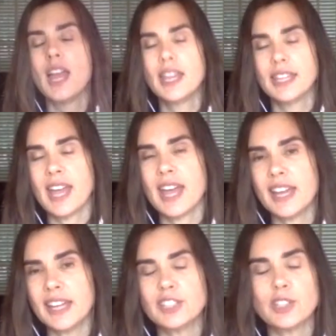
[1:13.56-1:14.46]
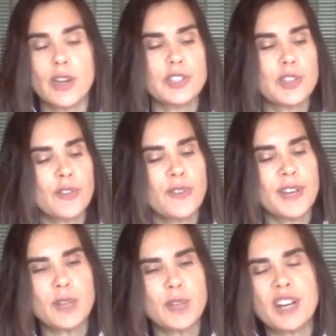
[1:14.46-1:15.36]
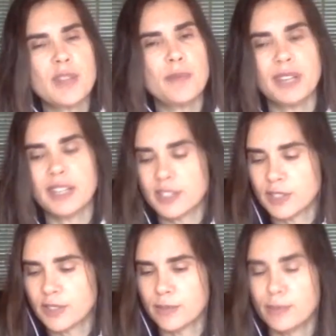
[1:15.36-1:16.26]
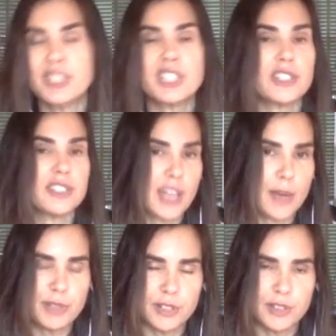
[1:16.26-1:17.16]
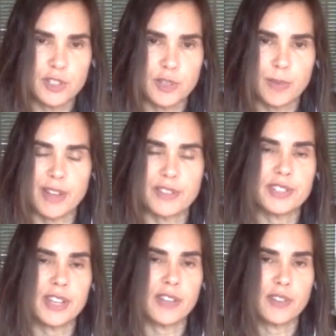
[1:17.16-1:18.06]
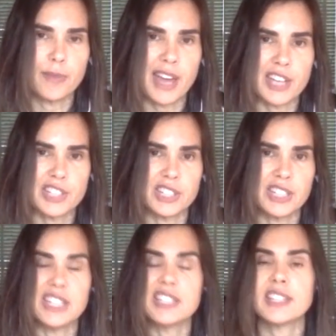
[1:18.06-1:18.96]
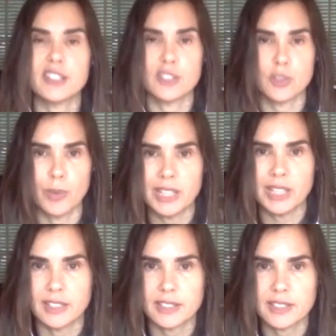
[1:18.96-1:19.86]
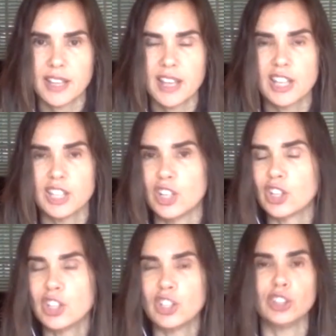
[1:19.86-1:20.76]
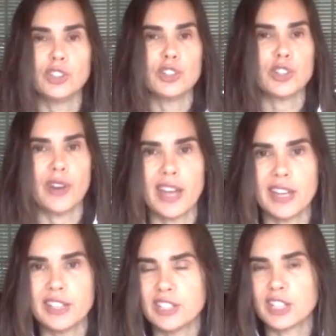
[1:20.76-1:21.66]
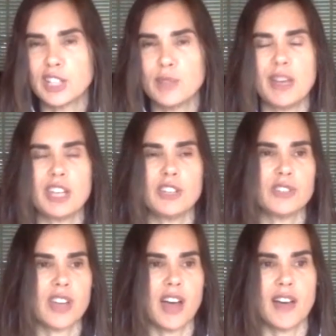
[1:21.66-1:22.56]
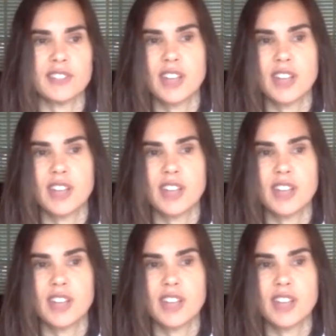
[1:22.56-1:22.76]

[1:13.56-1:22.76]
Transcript: Yeah, it's, it's so funny. One of the biggest misconceptions about self-compassion is that it's a weakness. You know, you're going to lose your edge. It's going to make you soft.